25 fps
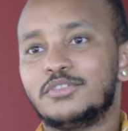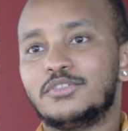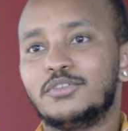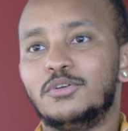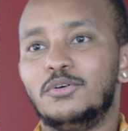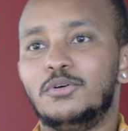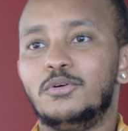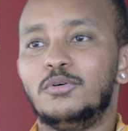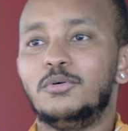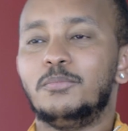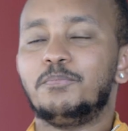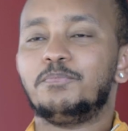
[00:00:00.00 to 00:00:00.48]

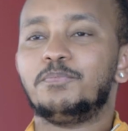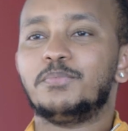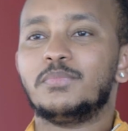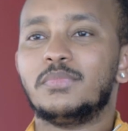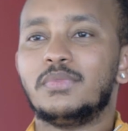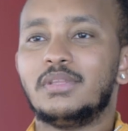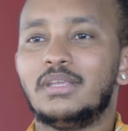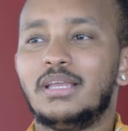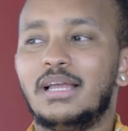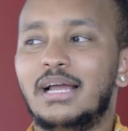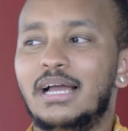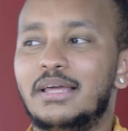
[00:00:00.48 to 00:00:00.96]
So
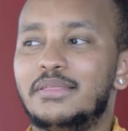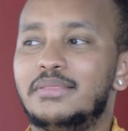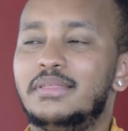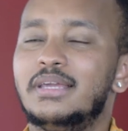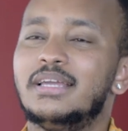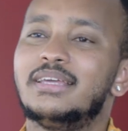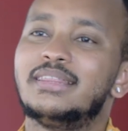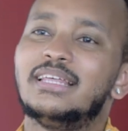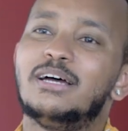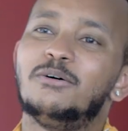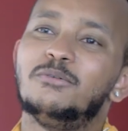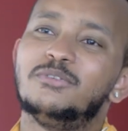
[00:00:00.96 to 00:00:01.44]
I
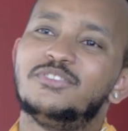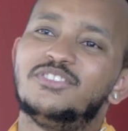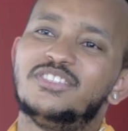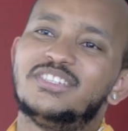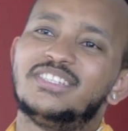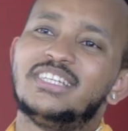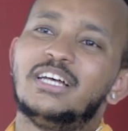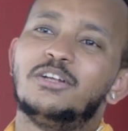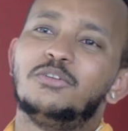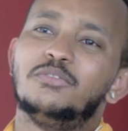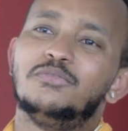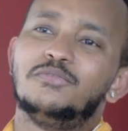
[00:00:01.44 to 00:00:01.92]
think that was
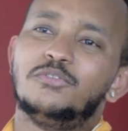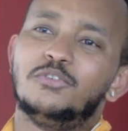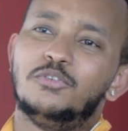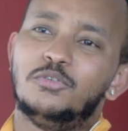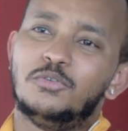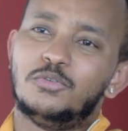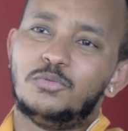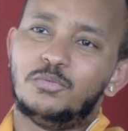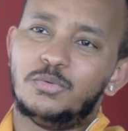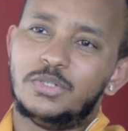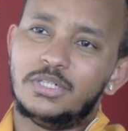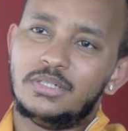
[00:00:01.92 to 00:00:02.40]
just out of
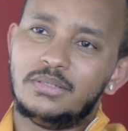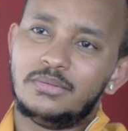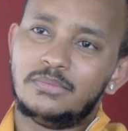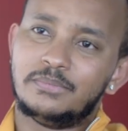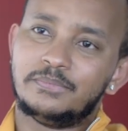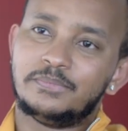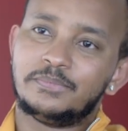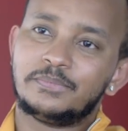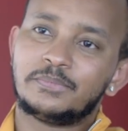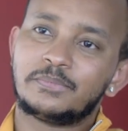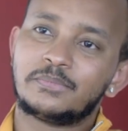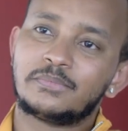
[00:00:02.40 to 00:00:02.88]
goodwill,
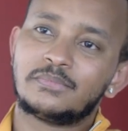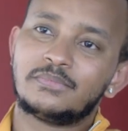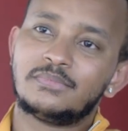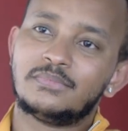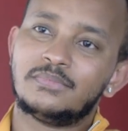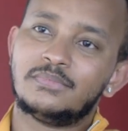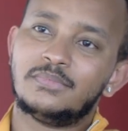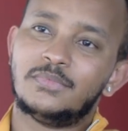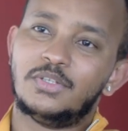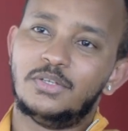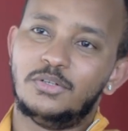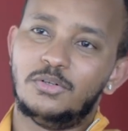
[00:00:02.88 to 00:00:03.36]

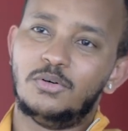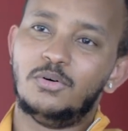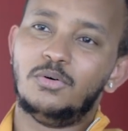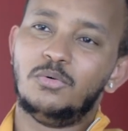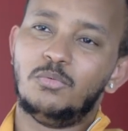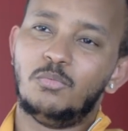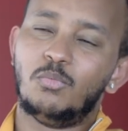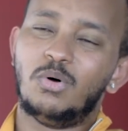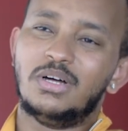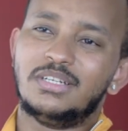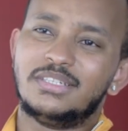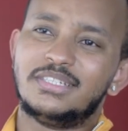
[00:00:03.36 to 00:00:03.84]

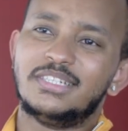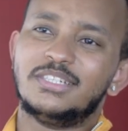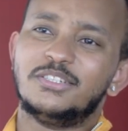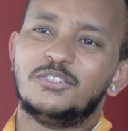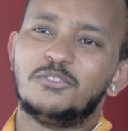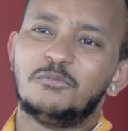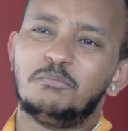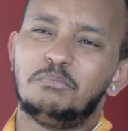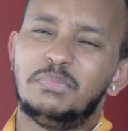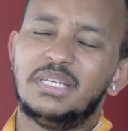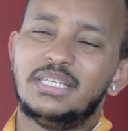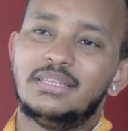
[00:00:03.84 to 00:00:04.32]
wanting
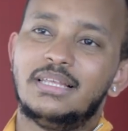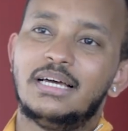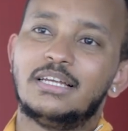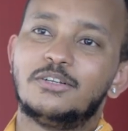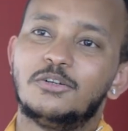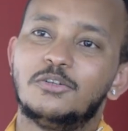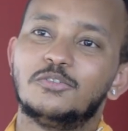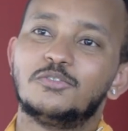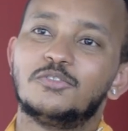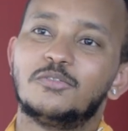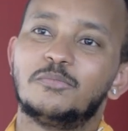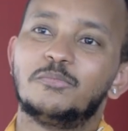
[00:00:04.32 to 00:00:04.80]
to be that
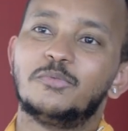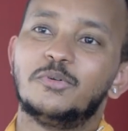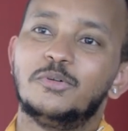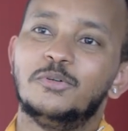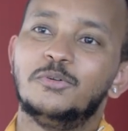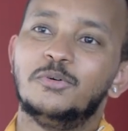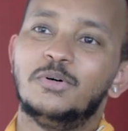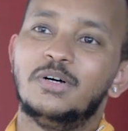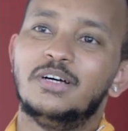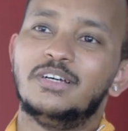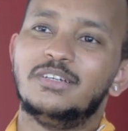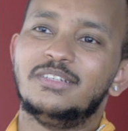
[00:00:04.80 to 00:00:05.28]

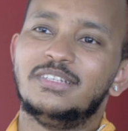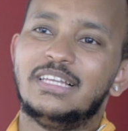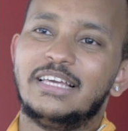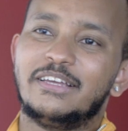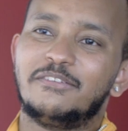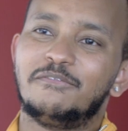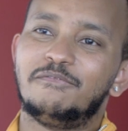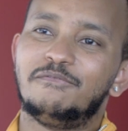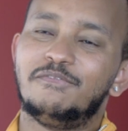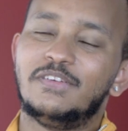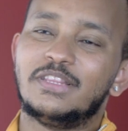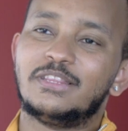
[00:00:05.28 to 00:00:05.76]
entrepreneur,
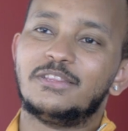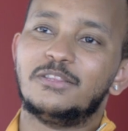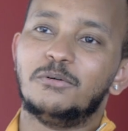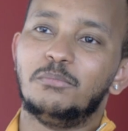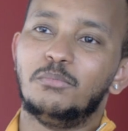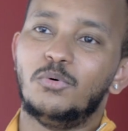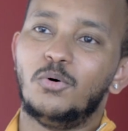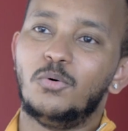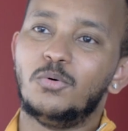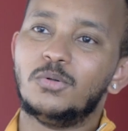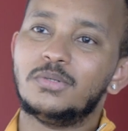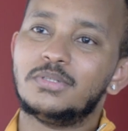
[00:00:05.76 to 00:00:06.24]
like fit the
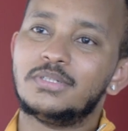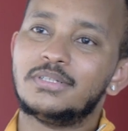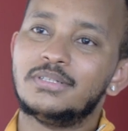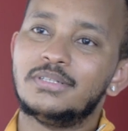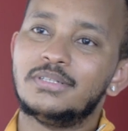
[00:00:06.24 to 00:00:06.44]
mold.